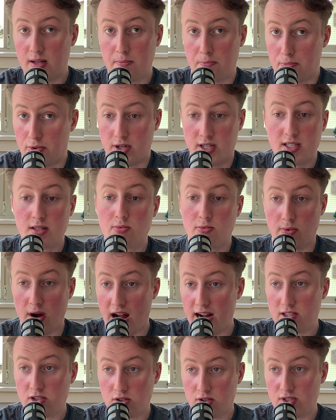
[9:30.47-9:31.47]
put
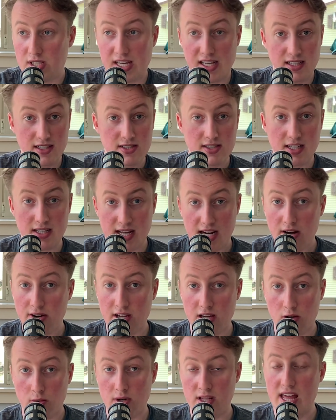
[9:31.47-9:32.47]
Rodgers in a
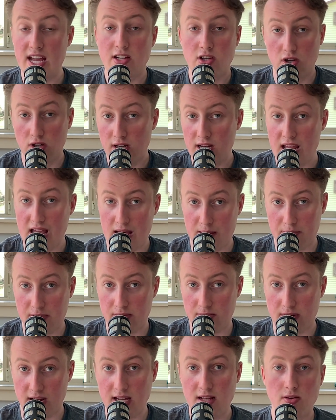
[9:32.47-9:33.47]
scenario where that could happen,
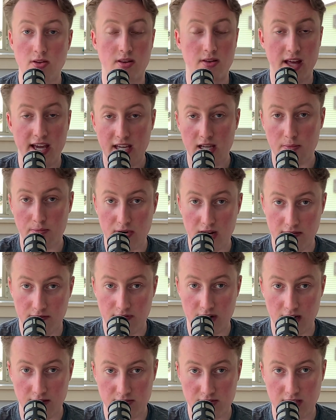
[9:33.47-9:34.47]
right? Like a Brett
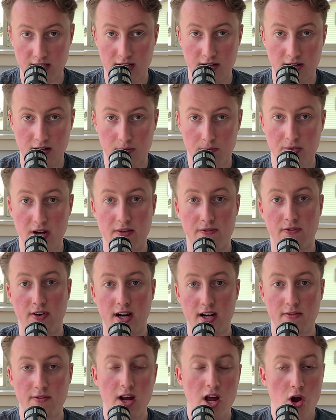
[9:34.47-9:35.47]
Favre scenario. Brett
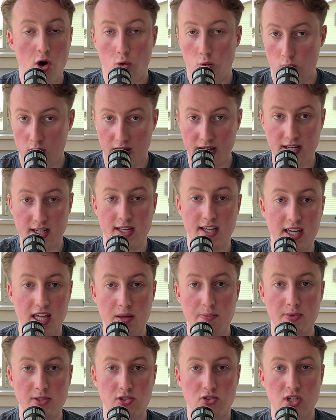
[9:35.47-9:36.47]
Favre wanted to
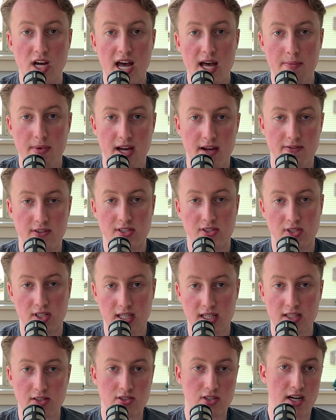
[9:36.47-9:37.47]
keep his job,
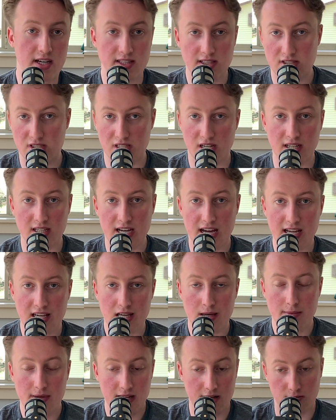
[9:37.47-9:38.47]
obviously, and saw this young guy
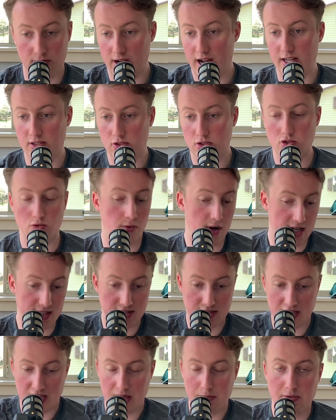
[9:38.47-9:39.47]
come in. Rodgers
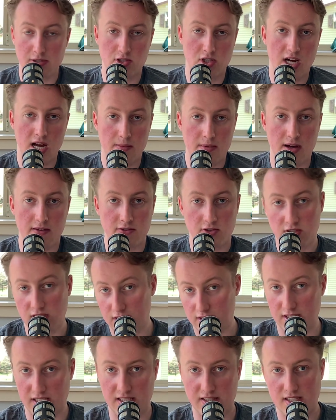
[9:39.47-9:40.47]
wants to keep his job, obviously,
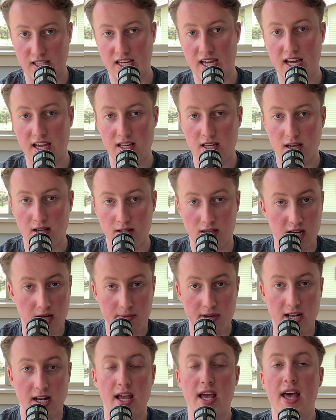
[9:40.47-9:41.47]
sees the guy come
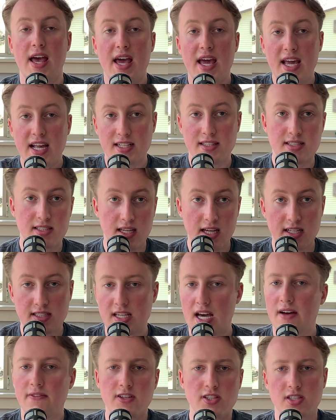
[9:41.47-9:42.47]
in. It's
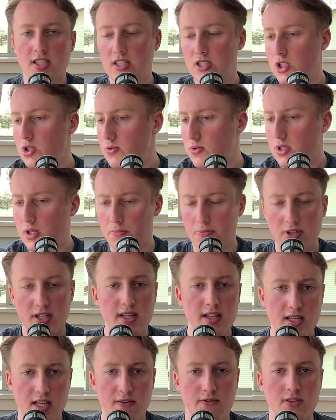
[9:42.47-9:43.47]
obviously two
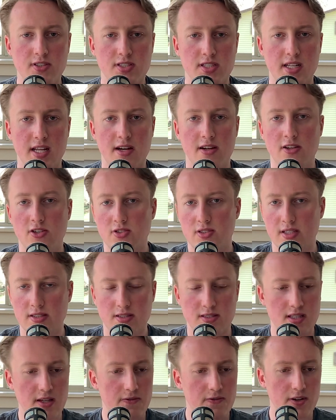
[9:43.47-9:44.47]
completely different scenarios. It's
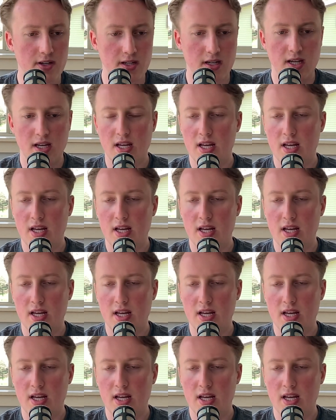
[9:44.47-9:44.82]
different.